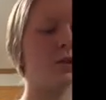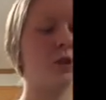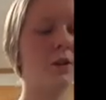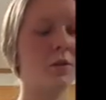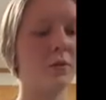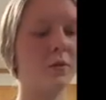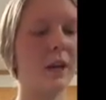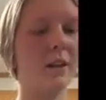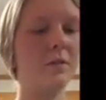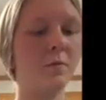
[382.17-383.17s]
So
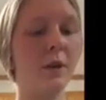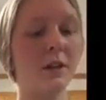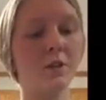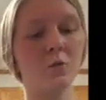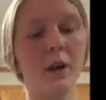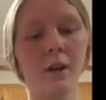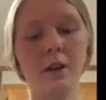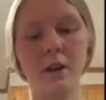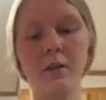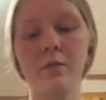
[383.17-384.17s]
that's mixed well
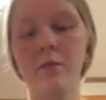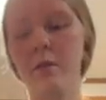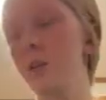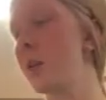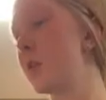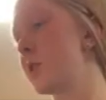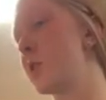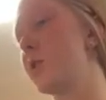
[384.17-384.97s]
enough. So